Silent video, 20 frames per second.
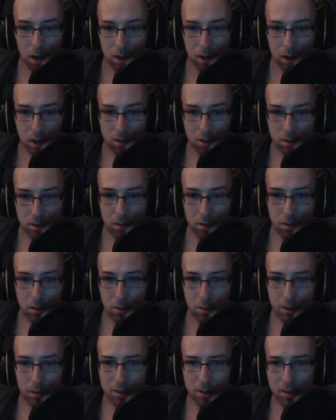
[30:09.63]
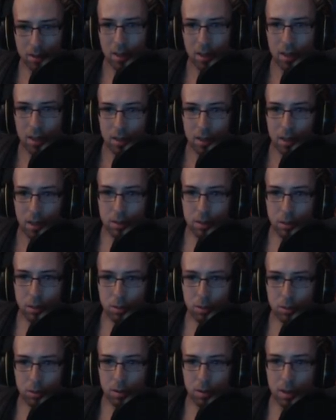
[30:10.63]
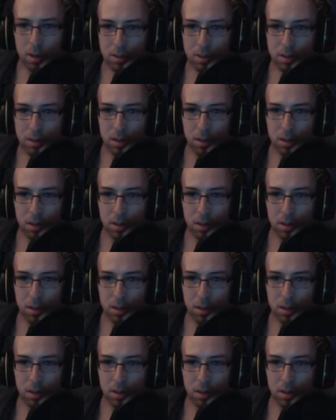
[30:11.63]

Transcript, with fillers: That's... what? That's useless.